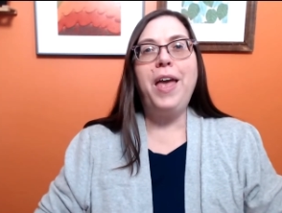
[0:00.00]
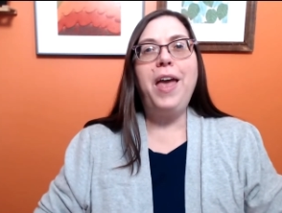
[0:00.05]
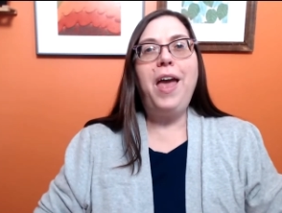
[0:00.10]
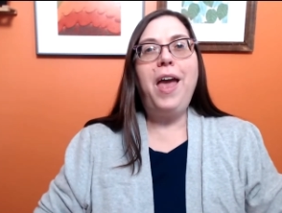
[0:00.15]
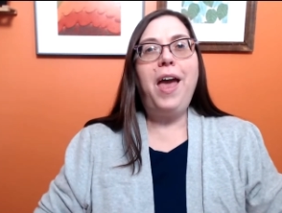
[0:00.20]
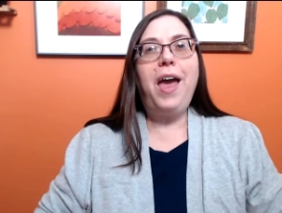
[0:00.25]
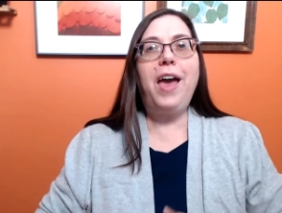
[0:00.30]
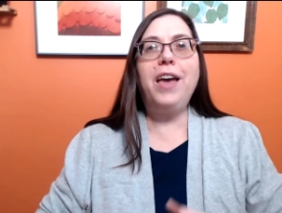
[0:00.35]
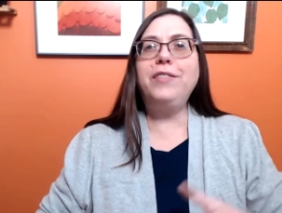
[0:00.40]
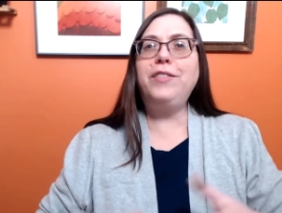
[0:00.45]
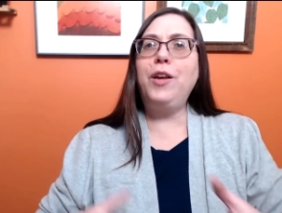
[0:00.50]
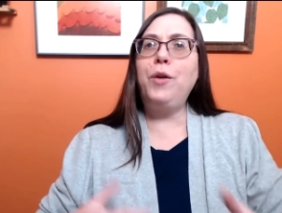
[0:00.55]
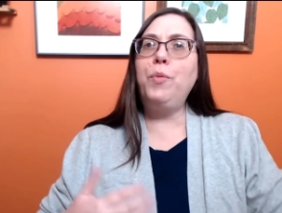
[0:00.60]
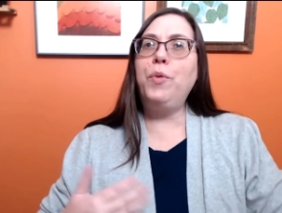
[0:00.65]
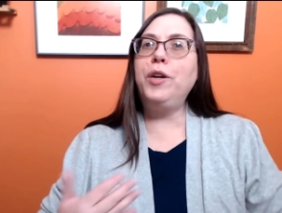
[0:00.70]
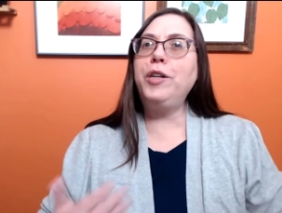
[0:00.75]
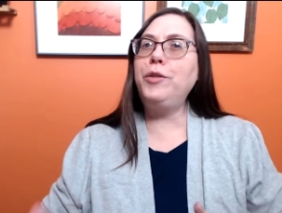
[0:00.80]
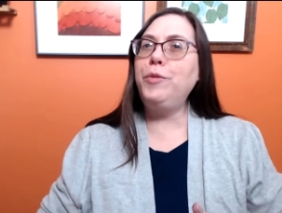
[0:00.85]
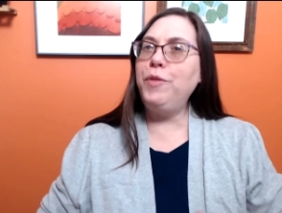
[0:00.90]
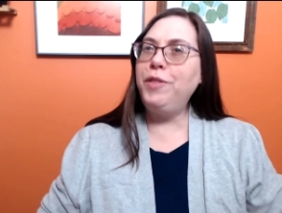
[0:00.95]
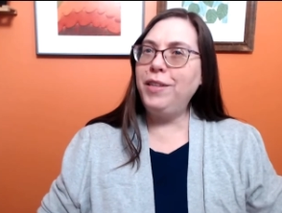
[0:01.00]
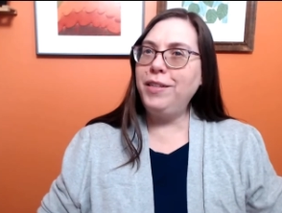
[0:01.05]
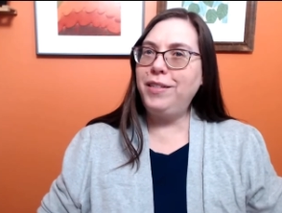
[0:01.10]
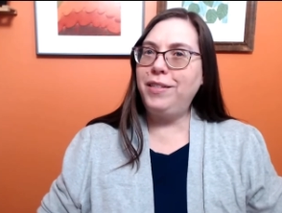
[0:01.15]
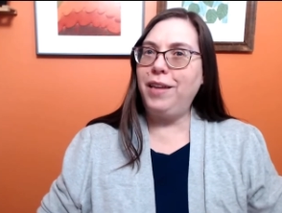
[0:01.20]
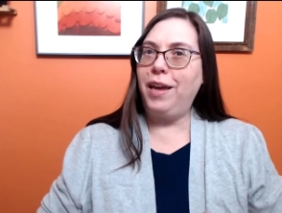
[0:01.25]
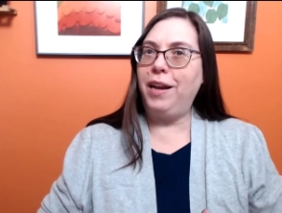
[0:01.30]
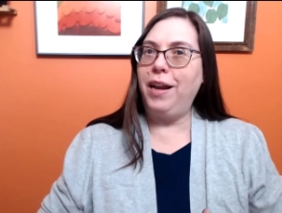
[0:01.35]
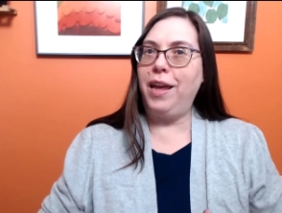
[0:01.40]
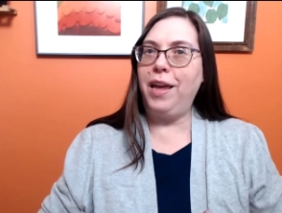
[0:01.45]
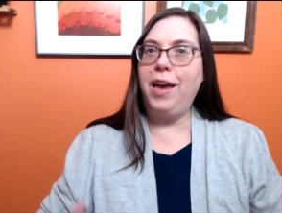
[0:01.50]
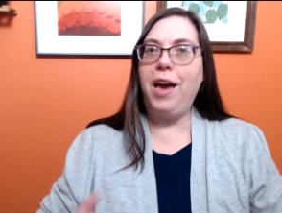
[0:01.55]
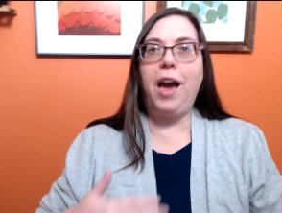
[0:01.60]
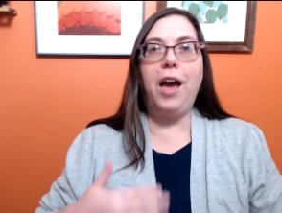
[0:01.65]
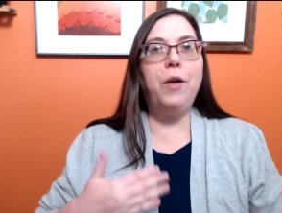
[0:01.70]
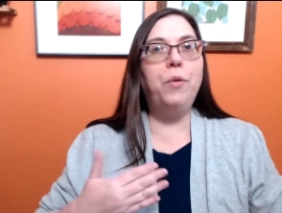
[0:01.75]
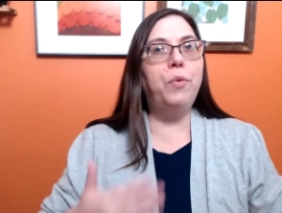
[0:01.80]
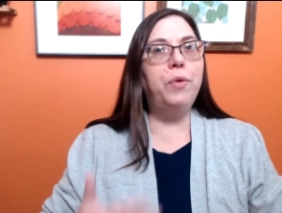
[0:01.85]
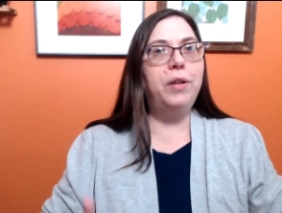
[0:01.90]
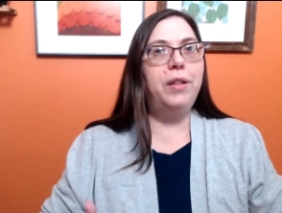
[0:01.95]
As I worked with the setting, I
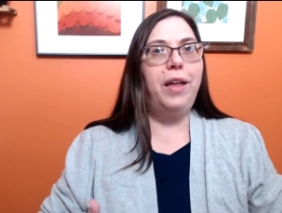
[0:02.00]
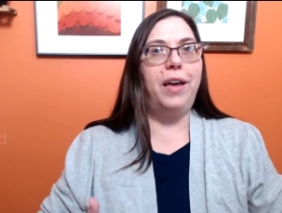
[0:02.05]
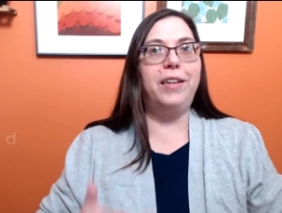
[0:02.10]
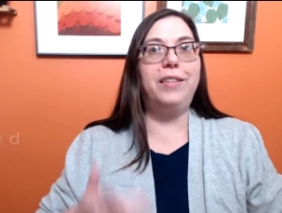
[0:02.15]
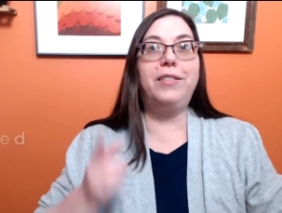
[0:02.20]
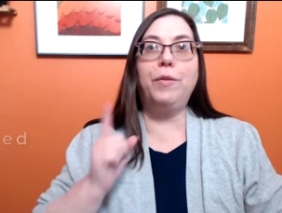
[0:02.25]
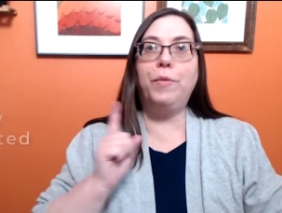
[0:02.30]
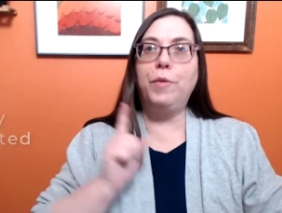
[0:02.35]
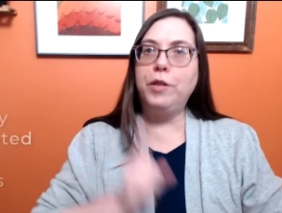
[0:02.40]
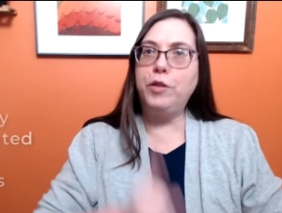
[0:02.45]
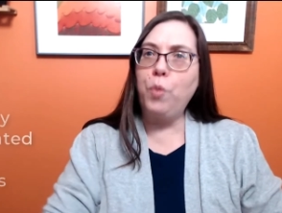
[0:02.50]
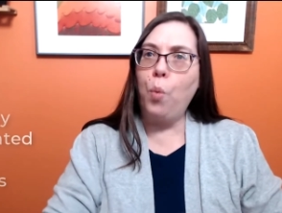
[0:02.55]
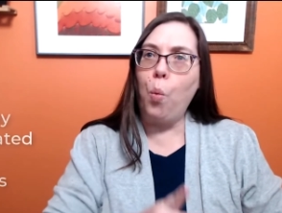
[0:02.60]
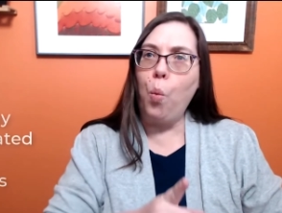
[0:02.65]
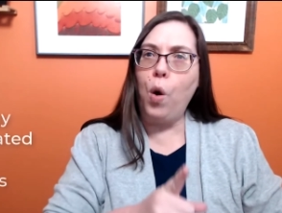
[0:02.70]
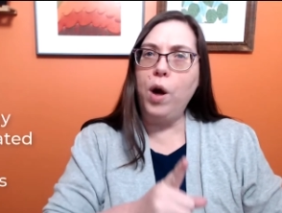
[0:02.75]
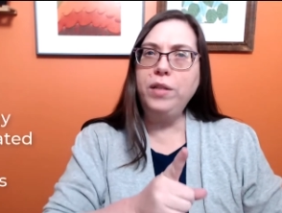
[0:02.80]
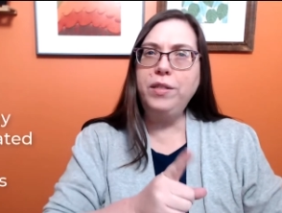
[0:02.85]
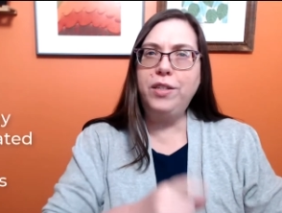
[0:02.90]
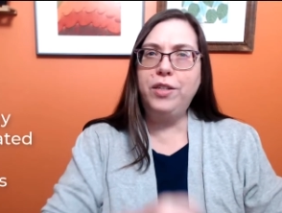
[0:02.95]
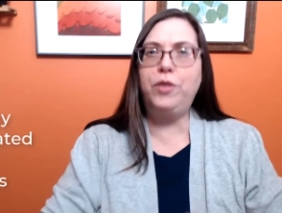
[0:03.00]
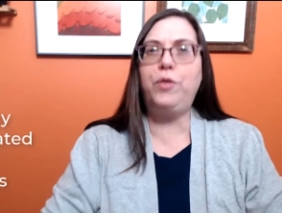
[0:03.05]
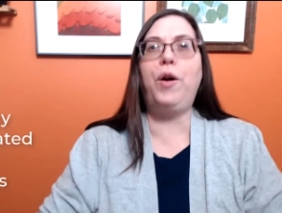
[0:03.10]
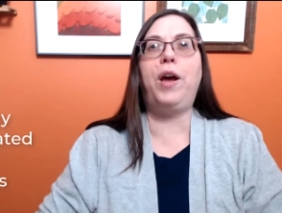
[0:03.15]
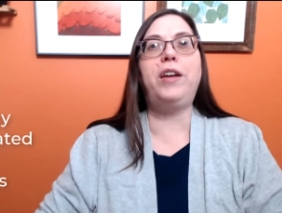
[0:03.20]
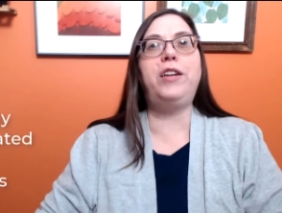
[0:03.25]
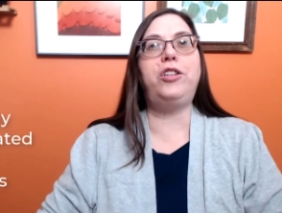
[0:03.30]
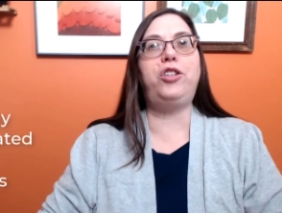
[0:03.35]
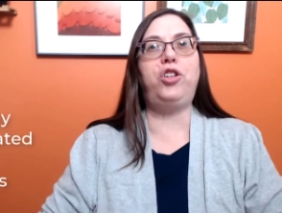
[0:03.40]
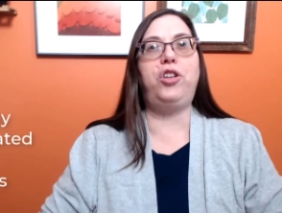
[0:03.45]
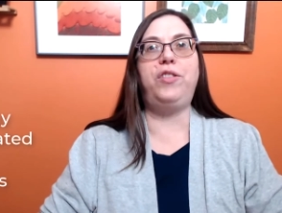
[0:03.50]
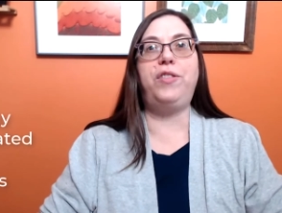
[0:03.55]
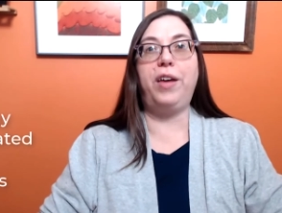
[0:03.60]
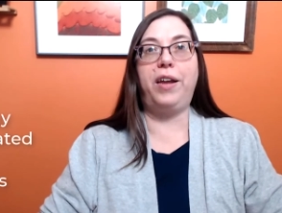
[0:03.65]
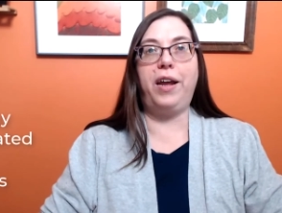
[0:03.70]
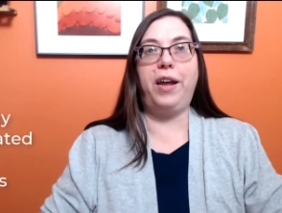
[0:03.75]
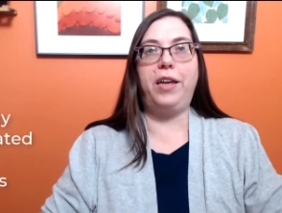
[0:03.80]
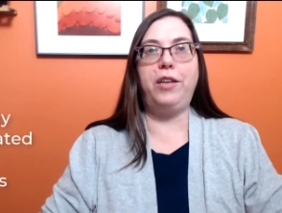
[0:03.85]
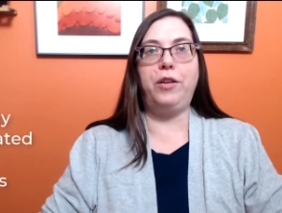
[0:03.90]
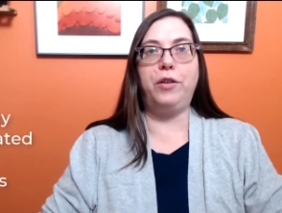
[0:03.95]
realized there was one strategy that
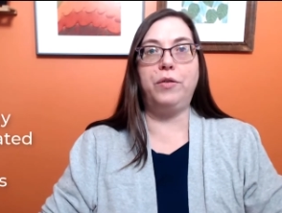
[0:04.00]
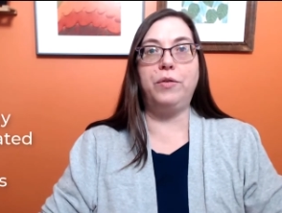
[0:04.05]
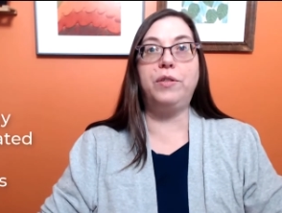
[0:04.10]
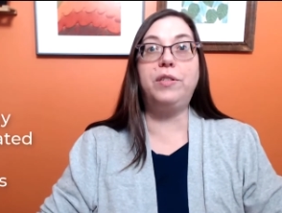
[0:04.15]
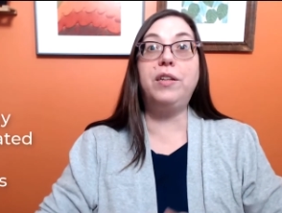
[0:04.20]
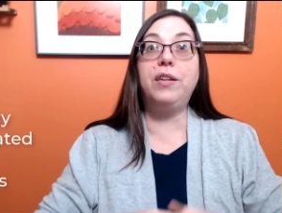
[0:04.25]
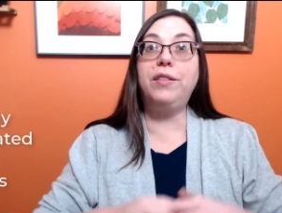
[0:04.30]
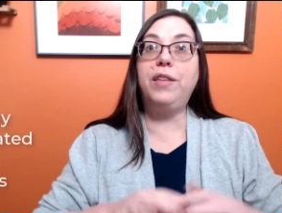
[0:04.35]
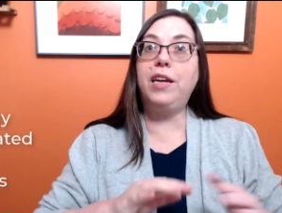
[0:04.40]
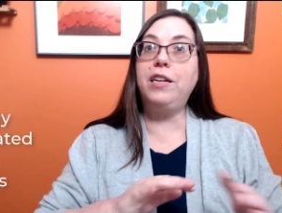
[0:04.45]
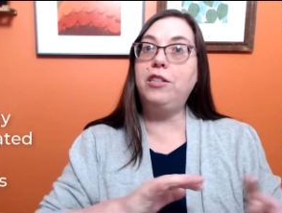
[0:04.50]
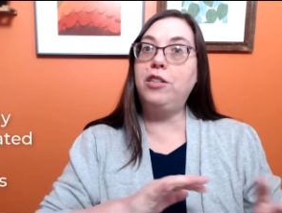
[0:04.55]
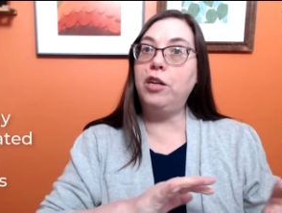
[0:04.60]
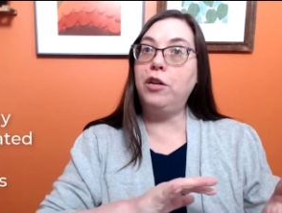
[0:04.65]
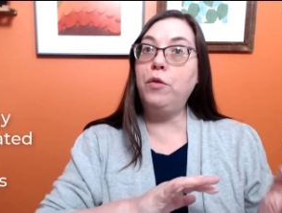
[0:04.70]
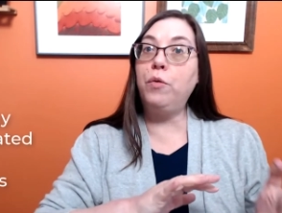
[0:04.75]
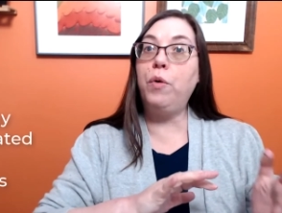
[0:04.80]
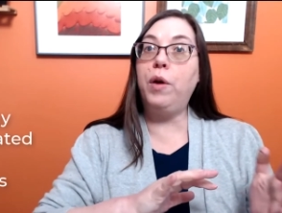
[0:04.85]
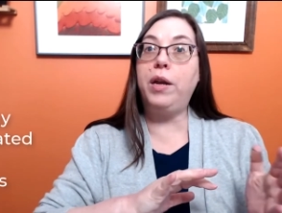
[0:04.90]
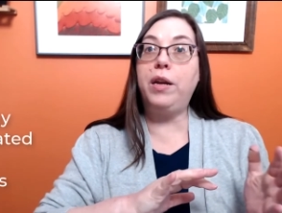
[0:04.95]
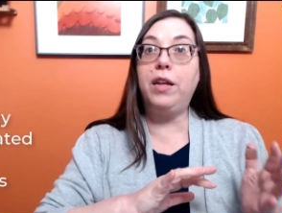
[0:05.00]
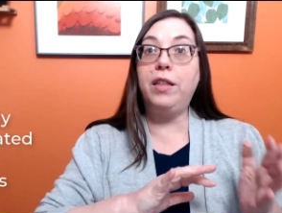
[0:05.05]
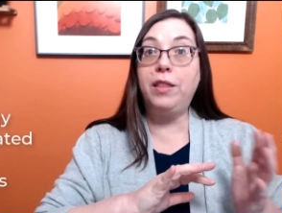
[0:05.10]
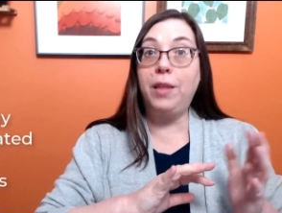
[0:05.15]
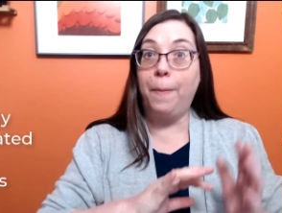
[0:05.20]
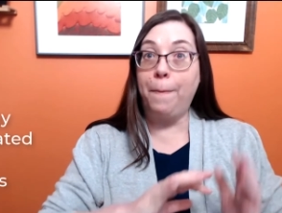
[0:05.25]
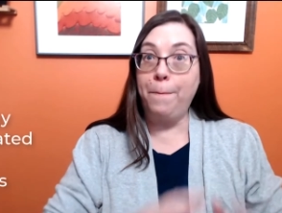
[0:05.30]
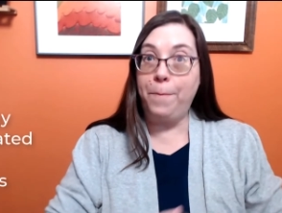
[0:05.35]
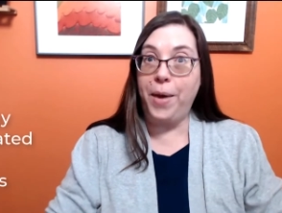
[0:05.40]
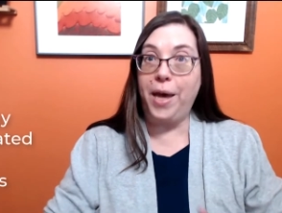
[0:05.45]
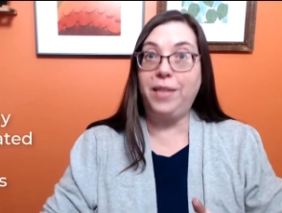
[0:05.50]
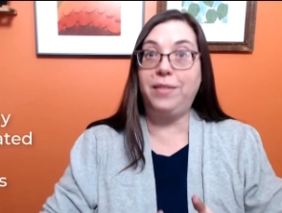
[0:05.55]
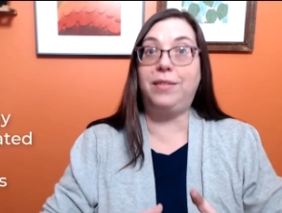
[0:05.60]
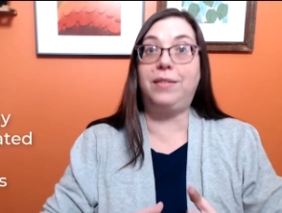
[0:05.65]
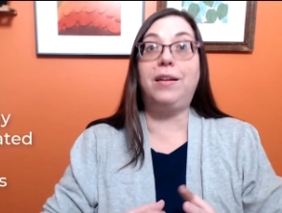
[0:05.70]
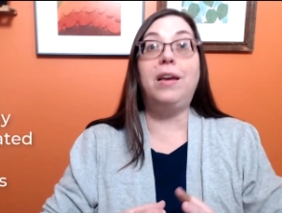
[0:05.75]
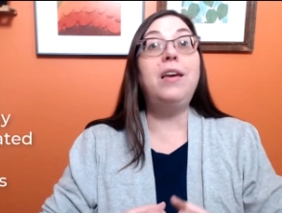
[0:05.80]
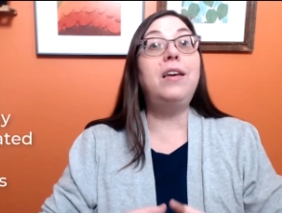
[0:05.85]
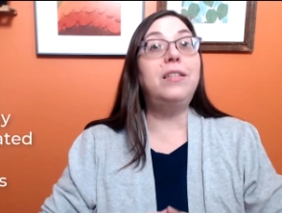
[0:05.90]
I used that generated the best